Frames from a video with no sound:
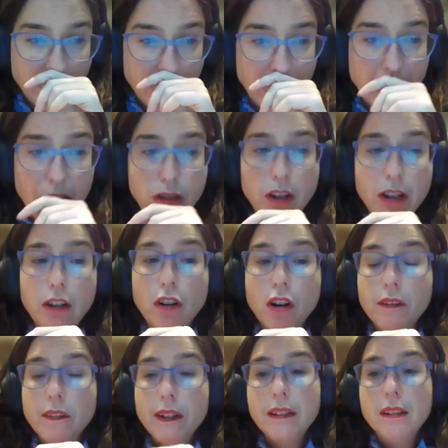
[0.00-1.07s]
The National
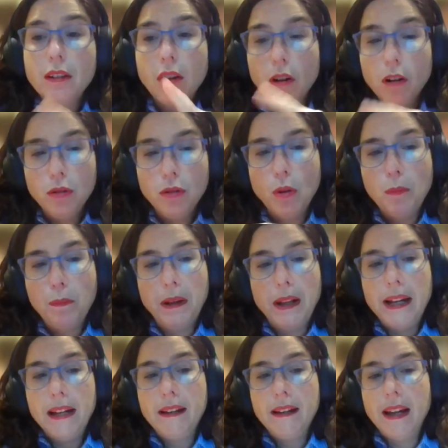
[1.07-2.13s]
Congress also
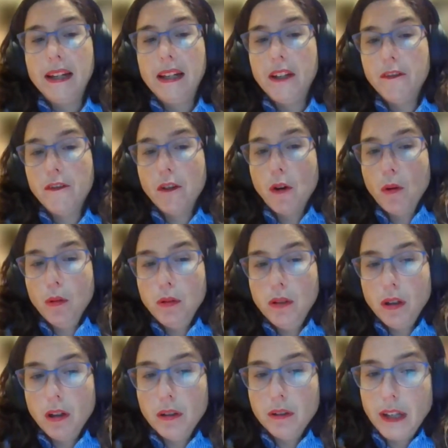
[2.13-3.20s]
played a key role
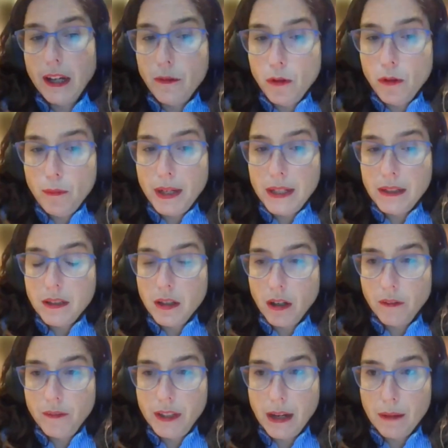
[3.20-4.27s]
on the annulment
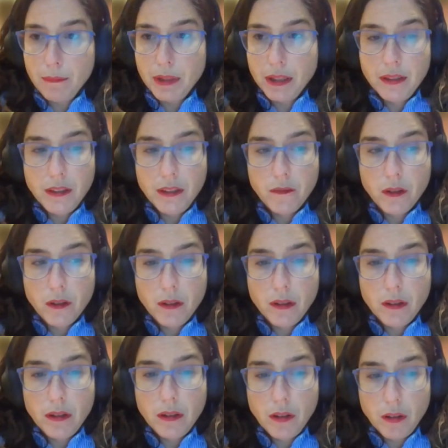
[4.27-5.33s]
of the amnesty
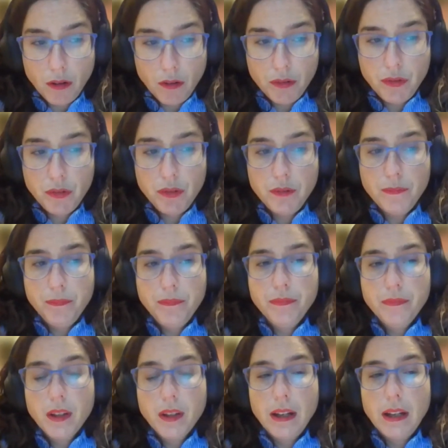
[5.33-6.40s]
laws,
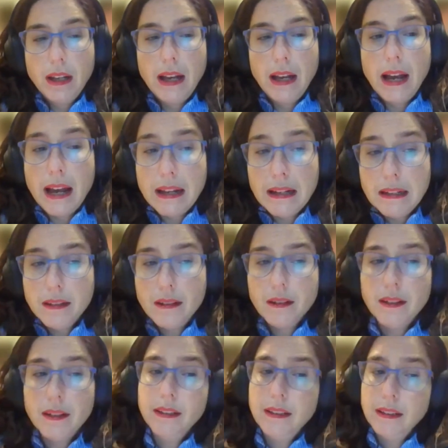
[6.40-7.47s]
and
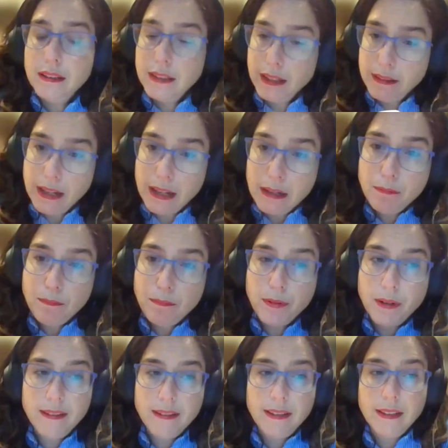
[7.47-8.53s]
the then
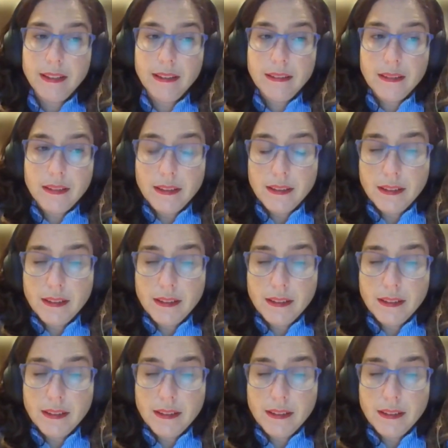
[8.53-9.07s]
president